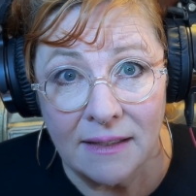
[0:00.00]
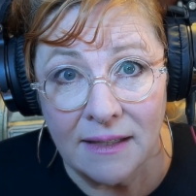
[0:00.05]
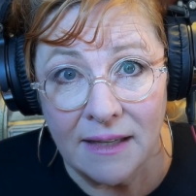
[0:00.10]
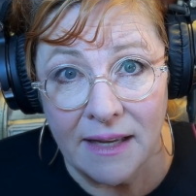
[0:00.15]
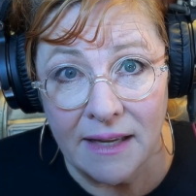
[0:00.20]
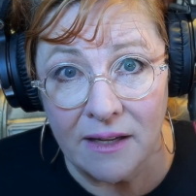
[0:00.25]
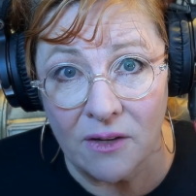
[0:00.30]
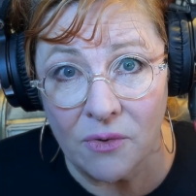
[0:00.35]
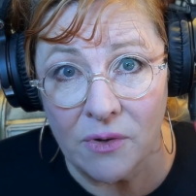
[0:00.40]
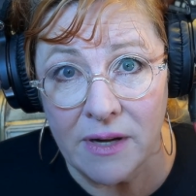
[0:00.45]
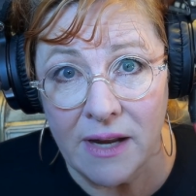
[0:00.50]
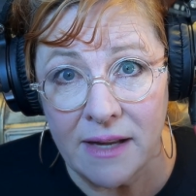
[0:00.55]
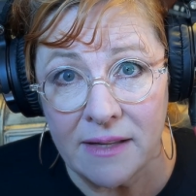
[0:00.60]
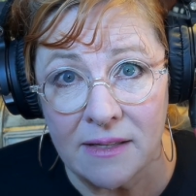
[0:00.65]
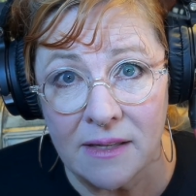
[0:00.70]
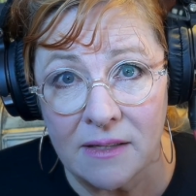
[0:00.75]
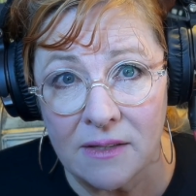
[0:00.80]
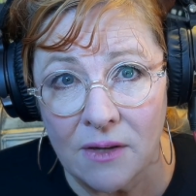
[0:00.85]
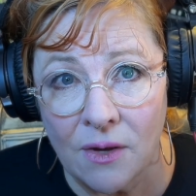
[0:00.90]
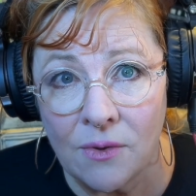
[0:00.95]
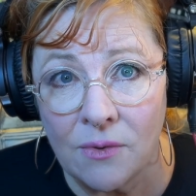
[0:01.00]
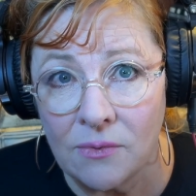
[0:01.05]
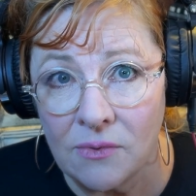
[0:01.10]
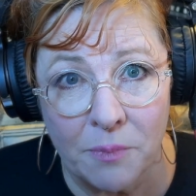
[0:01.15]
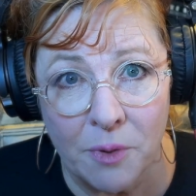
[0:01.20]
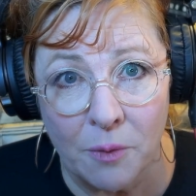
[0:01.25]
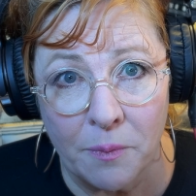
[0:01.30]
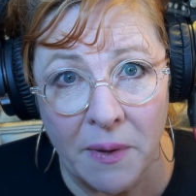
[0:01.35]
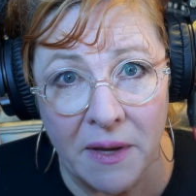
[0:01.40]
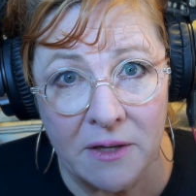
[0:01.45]
It creates its own
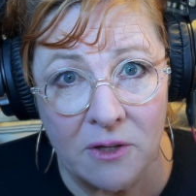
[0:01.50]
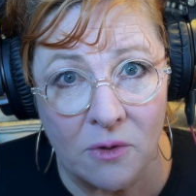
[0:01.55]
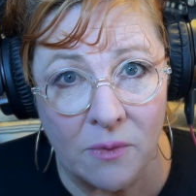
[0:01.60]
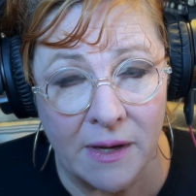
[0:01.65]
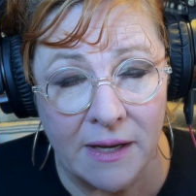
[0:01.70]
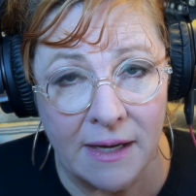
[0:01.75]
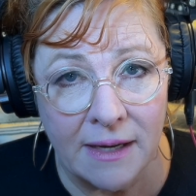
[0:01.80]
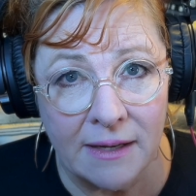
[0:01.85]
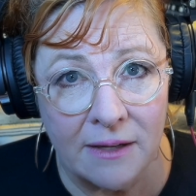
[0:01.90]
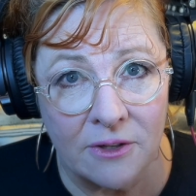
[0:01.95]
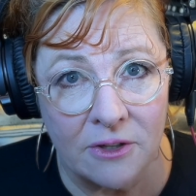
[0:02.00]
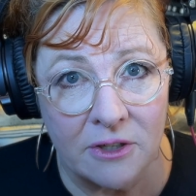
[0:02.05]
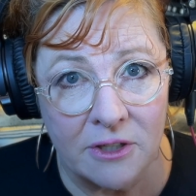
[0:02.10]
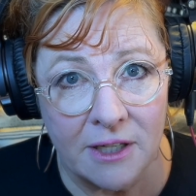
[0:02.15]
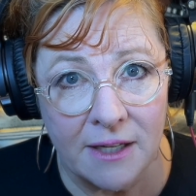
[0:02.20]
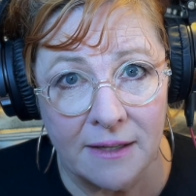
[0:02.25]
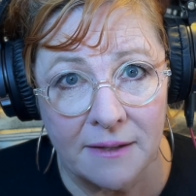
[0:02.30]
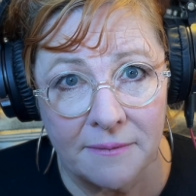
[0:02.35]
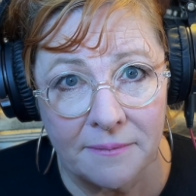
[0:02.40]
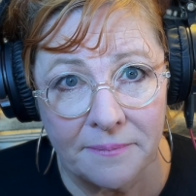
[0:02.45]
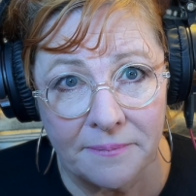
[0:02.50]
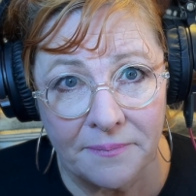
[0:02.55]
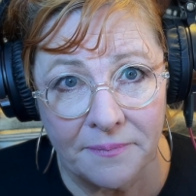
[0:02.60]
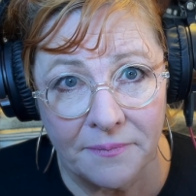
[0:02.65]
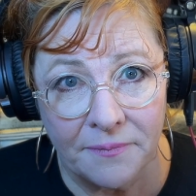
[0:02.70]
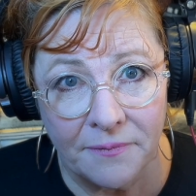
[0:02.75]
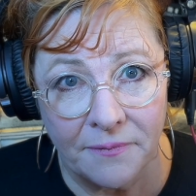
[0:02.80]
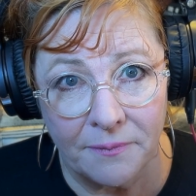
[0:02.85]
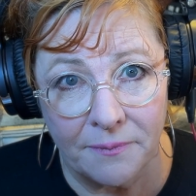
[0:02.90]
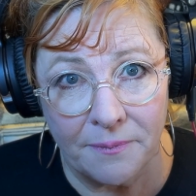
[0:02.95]
perpetuating energy.
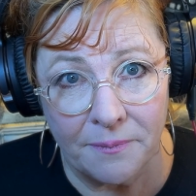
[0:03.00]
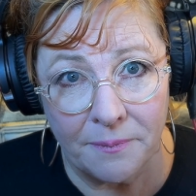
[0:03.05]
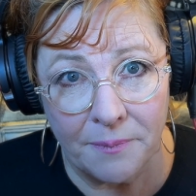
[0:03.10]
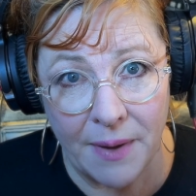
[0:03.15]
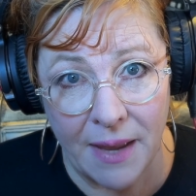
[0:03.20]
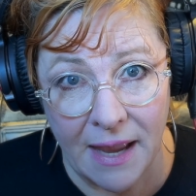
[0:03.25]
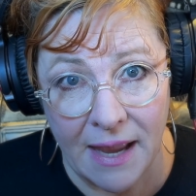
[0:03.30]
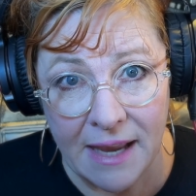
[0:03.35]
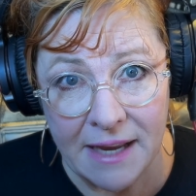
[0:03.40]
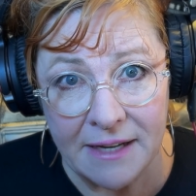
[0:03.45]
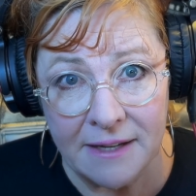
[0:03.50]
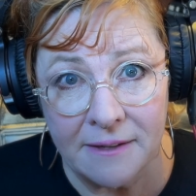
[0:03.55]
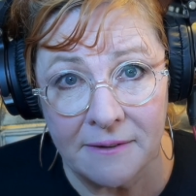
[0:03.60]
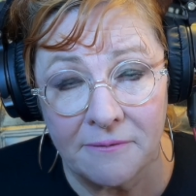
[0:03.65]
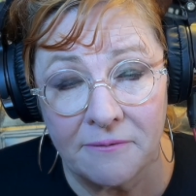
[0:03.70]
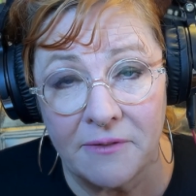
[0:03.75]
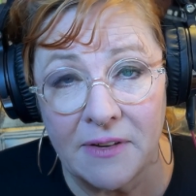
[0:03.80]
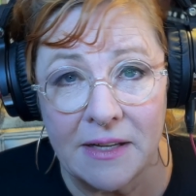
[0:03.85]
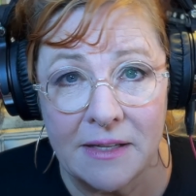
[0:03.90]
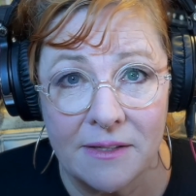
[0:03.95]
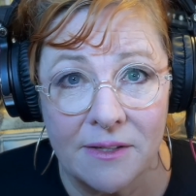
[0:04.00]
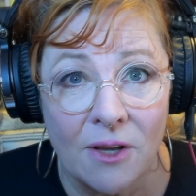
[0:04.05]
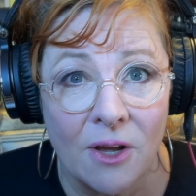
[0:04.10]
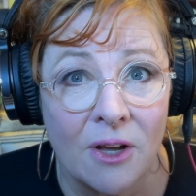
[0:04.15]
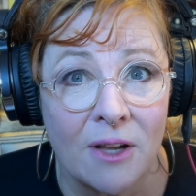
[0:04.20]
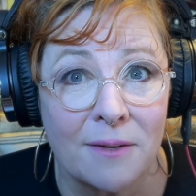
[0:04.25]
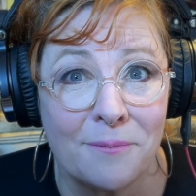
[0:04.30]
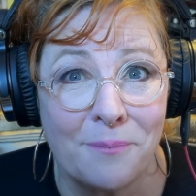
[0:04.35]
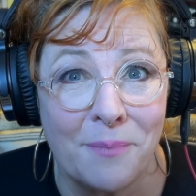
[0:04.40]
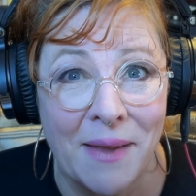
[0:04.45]
Pain feeds
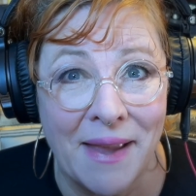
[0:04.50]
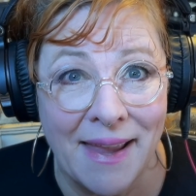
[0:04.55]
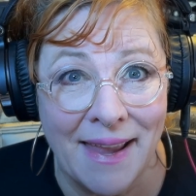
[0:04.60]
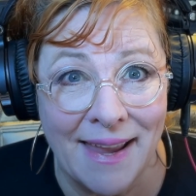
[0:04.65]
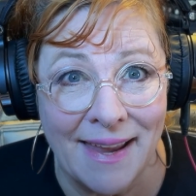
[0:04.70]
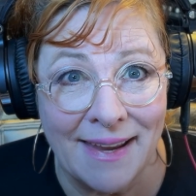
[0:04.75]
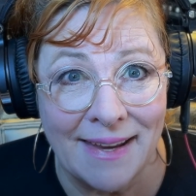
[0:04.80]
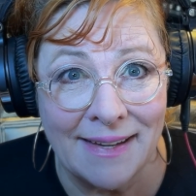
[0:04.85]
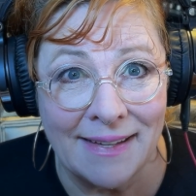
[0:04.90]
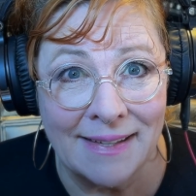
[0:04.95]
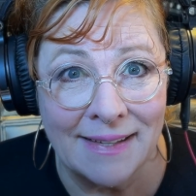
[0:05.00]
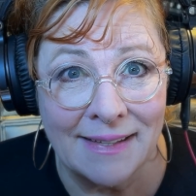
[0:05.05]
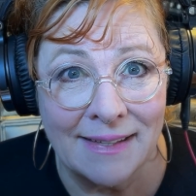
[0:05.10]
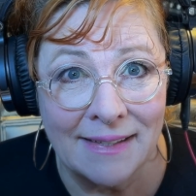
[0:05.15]
on pain.